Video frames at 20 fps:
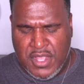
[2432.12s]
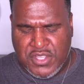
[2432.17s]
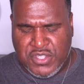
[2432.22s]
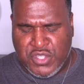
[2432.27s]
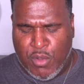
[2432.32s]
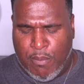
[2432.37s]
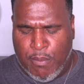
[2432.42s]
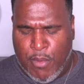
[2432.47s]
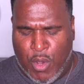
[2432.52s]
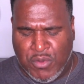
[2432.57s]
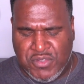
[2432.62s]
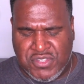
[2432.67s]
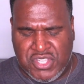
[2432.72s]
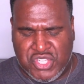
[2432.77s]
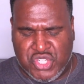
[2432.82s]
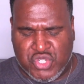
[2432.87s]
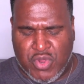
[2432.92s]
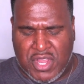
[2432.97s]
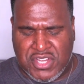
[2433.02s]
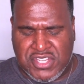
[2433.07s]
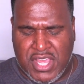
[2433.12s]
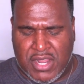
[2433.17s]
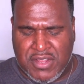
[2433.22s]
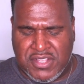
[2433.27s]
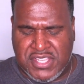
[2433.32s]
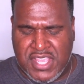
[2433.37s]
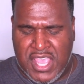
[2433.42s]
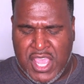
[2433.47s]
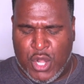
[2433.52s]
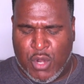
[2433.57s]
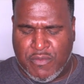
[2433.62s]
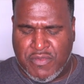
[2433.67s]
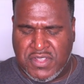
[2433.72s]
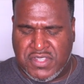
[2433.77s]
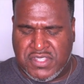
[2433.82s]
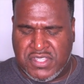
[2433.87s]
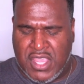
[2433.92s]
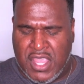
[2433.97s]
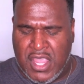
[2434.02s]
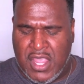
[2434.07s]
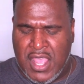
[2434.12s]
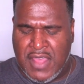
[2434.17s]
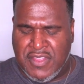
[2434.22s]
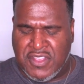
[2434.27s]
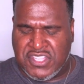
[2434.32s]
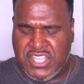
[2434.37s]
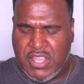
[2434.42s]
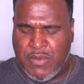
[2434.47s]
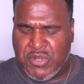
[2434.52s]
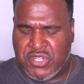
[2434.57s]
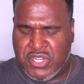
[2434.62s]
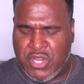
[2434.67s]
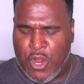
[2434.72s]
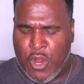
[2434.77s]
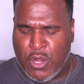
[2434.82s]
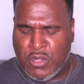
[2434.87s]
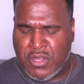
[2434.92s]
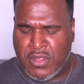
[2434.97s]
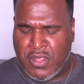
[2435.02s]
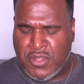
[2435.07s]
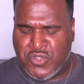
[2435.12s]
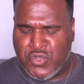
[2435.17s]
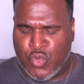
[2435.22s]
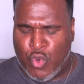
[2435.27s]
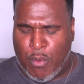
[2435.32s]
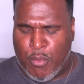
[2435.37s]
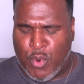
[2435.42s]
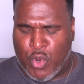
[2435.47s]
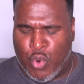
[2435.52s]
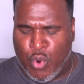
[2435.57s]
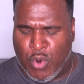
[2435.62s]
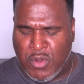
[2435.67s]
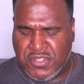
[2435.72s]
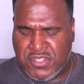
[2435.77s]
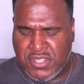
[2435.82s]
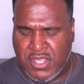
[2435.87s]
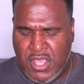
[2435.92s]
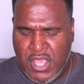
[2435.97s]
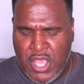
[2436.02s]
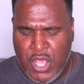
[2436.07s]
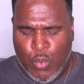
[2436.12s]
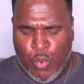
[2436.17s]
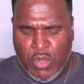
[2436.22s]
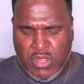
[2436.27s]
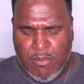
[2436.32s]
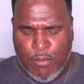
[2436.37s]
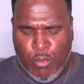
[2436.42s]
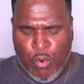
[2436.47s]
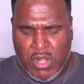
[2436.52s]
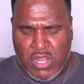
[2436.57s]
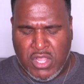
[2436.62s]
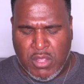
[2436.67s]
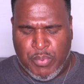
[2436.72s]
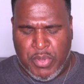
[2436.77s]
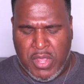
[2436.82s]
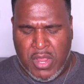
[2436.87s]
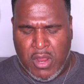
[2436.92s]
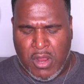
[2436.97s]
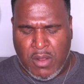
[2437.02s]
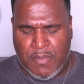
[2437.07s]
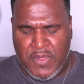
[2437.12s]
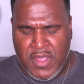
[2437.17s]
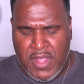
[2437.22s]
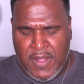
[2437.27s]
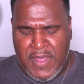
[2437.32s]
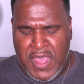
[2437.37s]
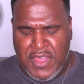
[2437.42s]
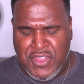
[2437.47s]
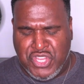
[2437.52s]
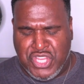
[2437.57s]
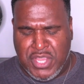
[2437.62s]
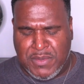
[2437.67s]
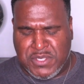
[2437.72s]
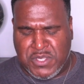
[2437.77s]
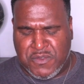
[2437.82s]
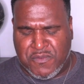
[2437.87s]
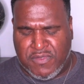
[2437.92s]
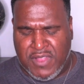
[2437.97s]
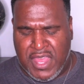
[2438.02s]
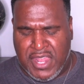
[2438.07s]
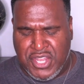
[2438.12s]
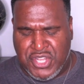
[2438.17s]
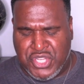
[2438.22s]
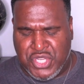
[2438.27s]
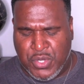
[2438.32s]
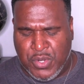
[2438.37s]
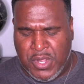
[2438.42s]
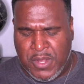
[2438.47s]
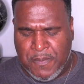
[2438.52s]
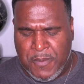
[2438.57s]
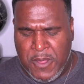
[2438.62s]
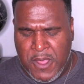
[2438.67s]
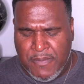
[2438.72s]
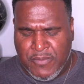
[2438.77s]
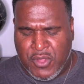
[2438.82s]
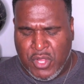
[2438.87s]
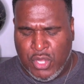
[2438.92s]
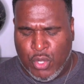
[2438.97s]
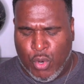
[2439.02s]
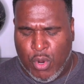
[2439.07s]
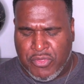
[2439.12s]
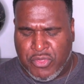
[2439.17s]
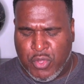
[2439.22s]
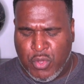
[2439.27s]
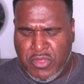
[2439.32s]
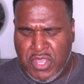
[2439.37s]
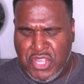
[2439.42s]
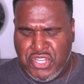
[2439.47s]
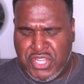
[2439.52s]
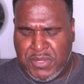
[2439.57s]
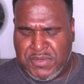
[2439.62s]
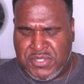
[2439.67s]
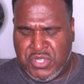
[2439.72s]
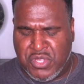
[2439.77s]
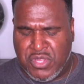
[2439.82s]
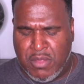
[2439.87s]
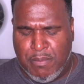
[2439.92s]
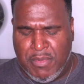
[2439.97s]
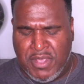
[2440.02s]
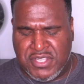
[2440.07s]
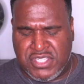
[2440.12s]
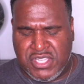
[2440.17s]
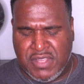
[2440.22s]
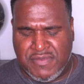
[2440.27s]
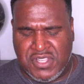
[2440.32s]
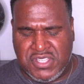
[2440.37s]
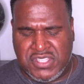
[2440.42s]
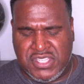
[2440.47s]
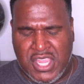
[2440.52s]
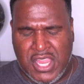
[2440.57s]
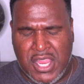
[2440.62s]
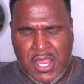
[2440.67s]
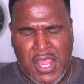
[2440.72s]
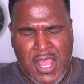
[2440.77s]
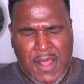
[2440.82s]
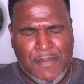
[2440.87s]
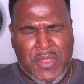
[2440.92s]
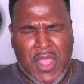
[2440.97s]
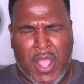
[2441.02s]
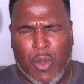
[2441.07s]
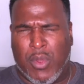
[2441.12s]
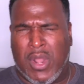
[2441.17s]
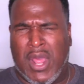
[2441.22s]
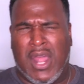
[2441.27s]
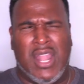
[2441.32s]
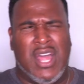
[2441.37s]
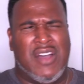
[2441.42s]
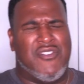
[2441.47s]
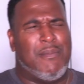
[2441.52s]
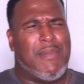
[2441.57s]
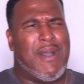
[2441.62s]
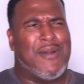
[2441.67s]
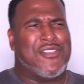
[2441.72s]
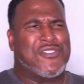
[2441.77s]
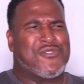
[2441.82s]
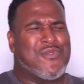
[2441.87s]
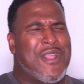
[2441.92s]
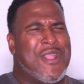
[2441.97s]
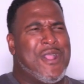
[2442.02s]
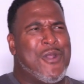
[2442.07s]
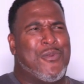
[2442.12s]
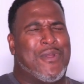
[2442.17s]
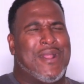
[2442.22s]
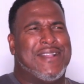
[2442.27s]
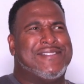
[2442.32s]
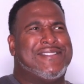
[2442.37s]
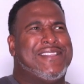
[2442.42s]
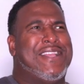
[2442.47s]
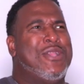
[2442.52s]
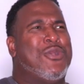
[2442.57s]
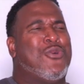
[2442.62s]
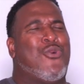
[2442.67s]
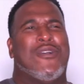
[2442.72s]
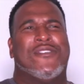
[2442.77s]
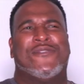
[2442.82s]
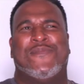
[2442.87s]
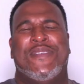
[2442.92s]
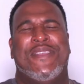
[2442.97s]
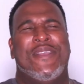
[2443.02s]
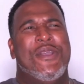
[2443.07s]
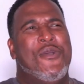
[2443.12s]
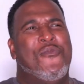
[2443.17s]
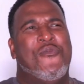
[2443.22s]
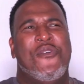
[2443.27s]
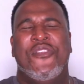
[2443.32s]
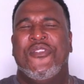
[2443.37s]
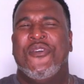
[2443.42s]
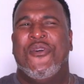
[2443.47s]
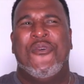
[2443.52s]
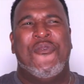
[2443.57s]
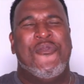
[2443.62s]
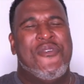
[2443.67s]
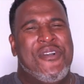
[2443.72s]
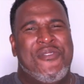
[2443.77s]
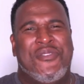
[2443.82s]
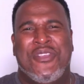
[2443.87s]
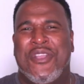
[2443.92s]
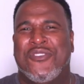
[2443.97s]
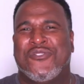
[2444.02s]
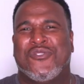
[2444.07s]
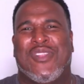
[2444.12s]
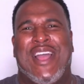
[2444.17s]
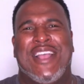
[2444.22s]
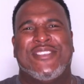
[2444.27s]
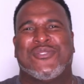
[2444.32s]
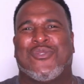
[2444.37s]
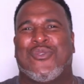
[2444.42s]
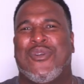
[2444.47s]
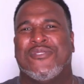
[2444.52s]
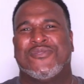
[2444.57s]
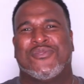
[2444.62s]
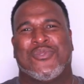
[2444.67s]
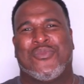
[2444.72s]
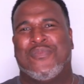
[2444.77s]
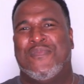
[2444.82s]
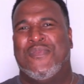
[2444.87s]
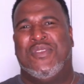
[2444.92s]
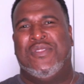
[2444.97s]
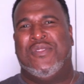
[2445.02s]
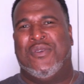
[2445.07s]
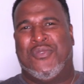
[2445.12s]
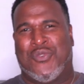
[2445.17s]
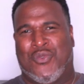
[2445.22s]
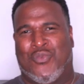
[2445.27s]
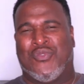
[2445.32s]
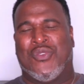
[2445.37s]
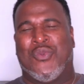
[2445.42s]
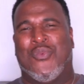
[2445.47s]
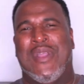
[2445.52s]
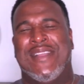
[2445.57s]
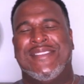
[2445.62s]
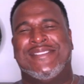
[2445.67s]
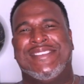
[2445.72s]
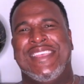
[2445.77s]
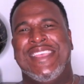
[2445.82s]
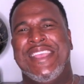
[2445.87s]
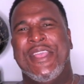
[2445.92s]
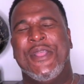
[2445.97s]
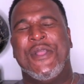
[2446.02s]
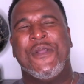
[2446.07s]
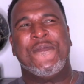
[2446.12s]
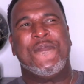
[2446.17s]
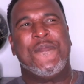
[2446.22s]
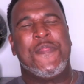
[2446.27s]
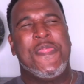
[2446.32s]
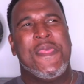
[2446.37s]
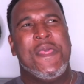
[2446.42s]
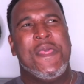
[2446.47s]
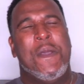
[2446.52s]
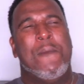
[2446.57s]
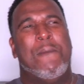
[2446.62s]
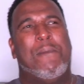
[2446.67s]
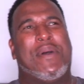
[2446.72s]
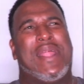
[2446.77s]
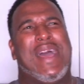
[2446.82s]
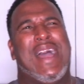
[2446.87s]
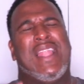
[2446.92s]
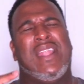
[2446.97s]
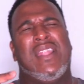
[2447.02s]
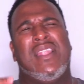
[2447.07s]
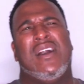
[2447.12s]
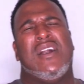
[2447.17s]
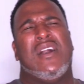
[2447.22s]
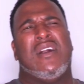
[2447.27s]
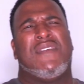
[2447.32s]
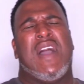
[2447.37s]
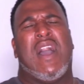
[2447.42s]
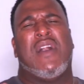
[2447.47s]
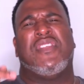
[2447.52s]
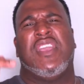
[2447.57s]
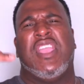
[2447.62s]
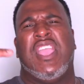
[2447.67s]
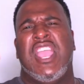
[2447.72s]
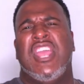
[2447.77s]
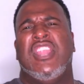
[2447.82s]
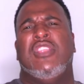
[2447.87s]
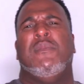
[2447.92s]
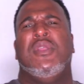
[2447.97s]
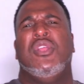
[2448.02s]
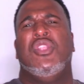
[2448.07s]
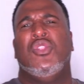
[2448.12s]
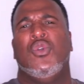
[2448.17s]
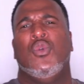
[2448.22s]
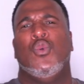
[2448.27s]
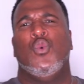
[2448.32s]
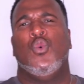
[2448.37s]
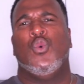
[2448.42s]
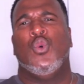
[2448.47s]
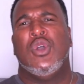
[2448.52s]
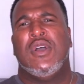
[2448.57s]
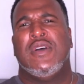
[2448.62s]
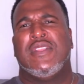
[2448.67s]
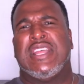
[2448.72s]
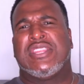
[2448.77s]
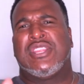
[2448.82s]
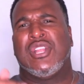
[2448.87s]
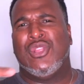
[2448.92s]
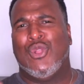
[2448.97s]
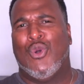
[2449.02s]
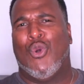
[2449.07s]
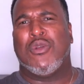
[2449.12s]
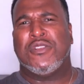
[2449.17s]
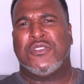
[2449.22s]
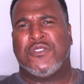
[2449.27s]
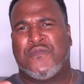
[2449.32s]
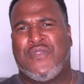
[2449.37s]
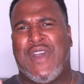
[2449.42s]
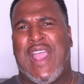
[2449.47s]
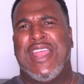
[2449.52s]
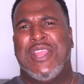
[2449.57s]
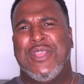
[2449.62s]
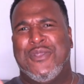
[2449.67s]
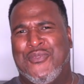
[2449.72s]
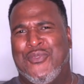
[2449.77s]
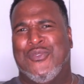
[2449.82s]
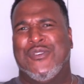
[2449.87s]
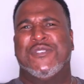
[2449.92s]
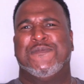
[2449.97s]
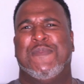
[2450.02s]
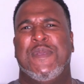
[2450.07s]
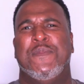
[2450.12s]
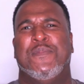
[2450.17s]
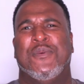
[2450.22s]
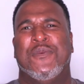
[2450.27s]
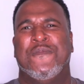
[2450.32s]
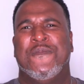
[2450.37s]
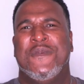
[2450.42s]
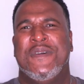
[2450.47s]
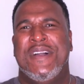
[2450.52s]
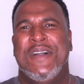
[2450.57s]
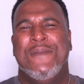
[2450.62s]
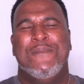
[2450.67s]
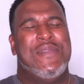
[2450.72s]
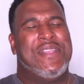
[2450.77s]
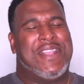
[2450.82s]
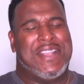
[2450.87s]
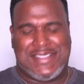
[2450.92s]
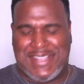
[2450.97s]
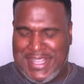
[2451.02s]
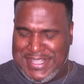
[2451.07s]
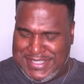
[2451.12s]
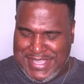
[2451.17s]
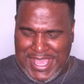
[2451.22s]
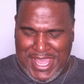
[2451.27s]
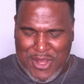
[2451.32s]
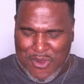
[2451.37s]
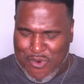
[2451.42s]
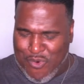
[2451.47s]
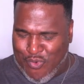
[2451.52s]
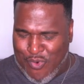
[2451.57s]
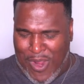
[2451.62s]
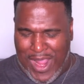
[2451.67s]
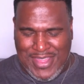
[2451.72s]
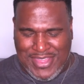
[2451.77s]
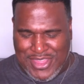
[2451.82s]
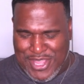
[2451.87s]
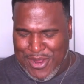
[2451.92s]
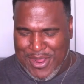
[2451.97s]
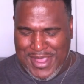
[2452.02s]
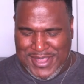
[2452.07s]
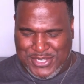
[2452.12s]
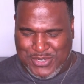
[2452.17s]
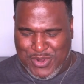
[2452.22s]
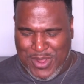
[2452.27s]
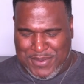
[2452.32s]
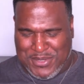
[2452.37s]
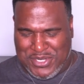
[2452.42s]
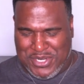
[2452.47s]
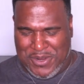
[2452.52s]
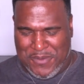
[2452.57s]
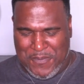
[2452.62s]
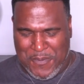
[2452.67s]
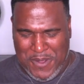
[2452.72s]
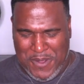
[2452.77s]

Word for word: So Moses stretched out his hand over the sea, and the sea returned to its normal course when the morning appeared. And the Egyptians fled into it. The Lord threw the Egyptians to the midst of the sea. Now, what I love about this right here, when I see, it, of course, we, we know the Israelites crossed you know, the, the Red Sea here. But I love how the enemy knew that the Lord is fighting for his people because they said it right there in Scripture.